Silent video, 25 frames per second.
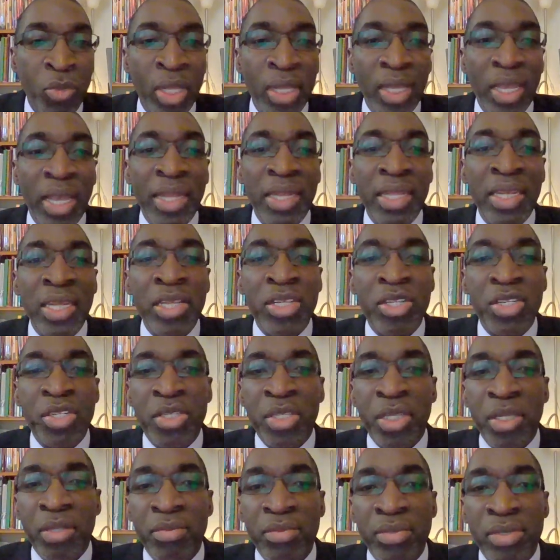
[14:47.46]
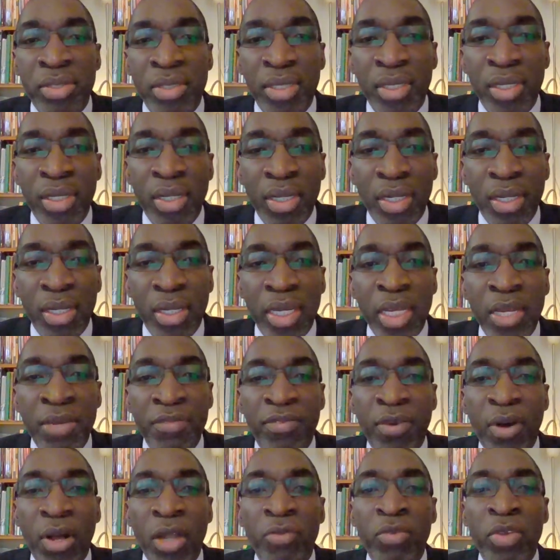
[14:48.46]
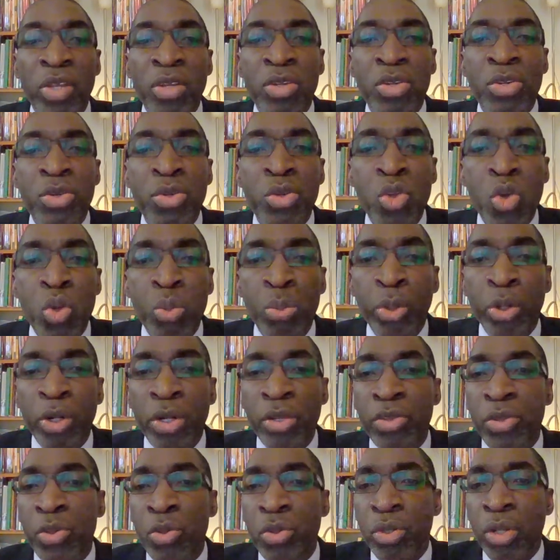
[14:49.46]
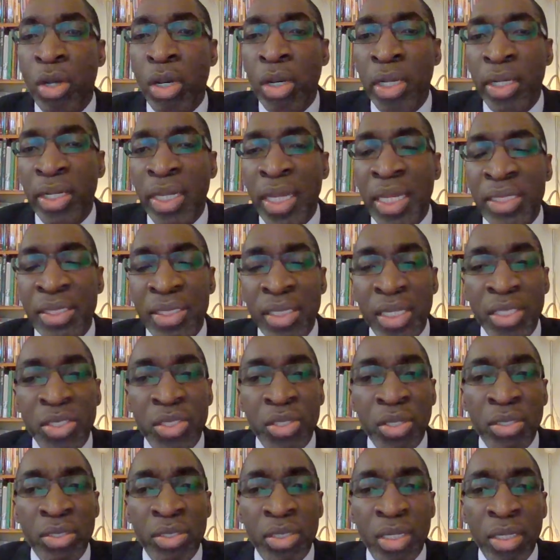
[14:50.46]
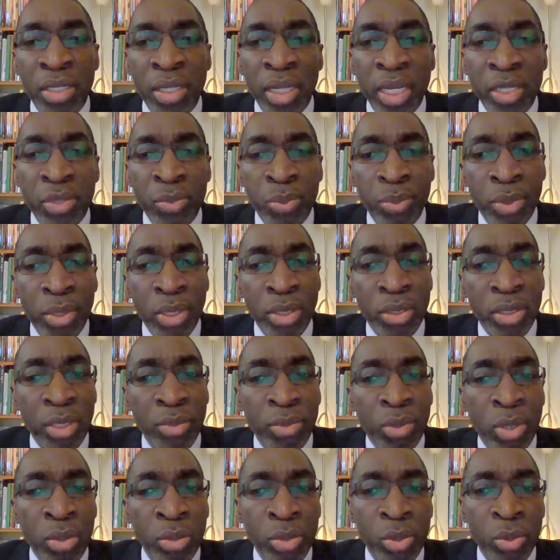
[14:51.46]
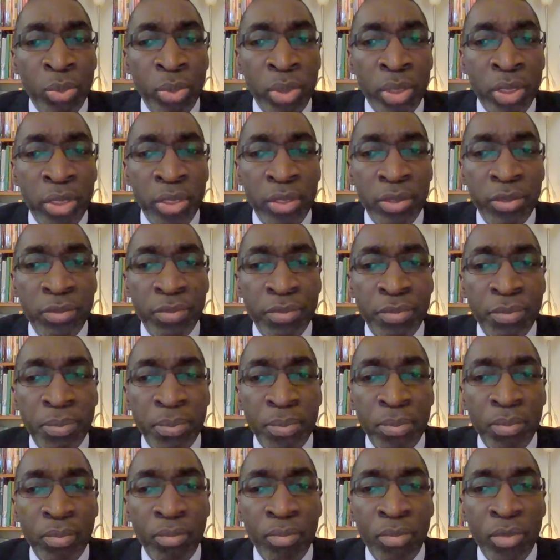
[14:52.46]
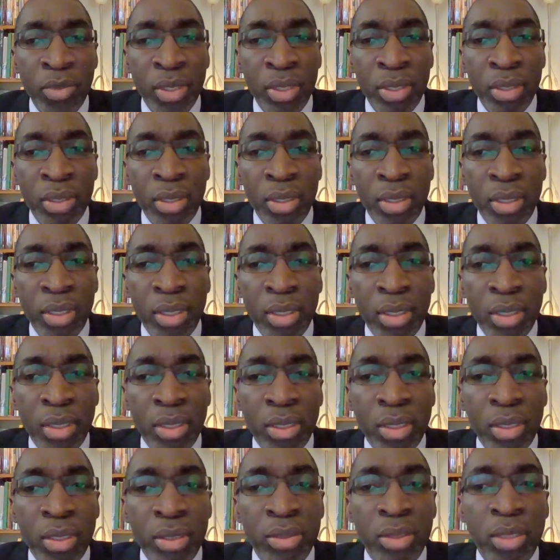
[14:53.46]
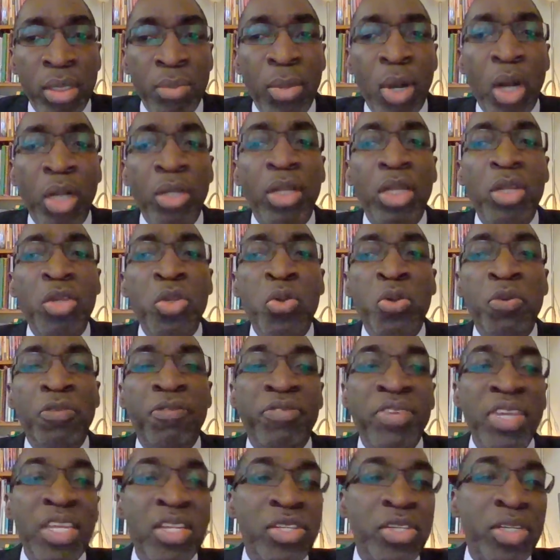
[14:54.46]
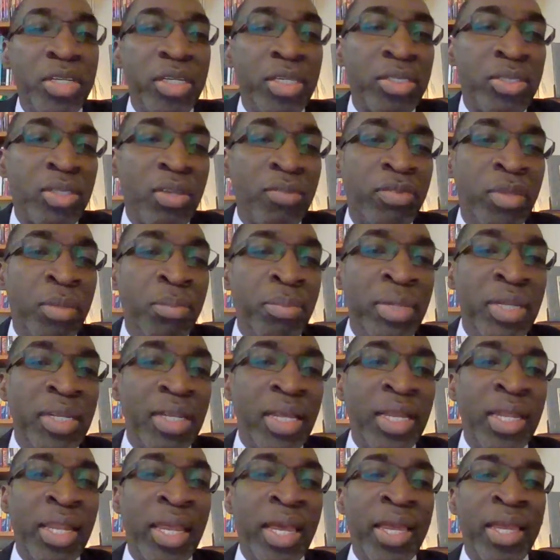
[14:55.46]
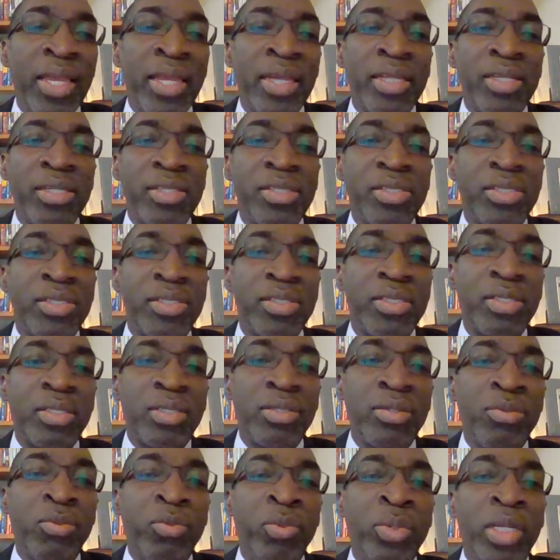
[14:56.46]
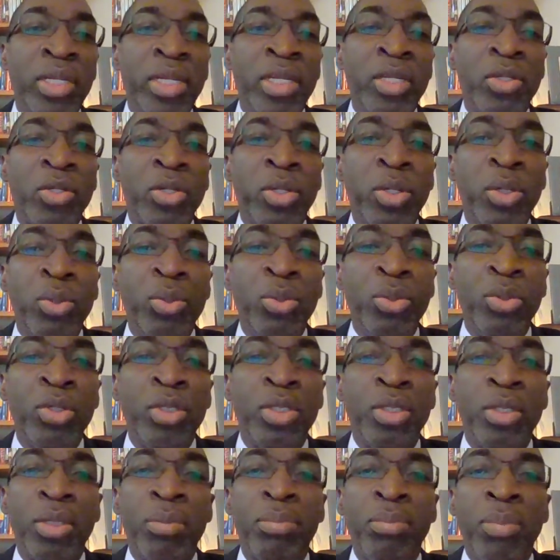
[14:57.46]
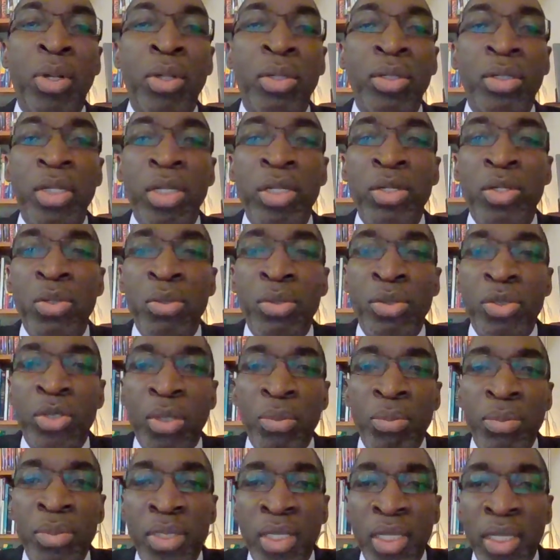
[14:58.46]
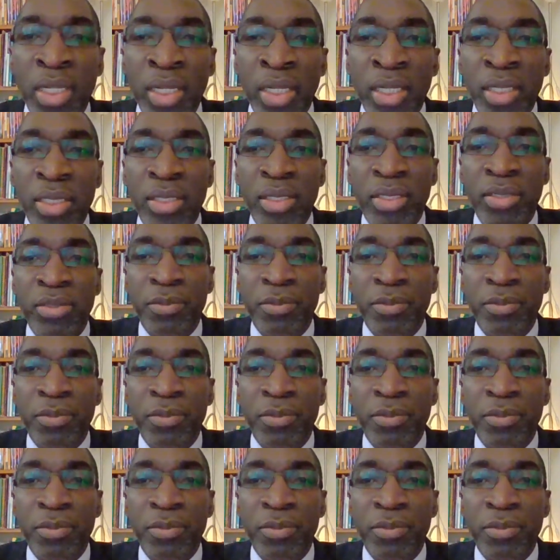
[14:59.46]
and initiatives involving numerous youth organizations and networks around the world. Some other new features of the Mill Alliance will include monthly news update,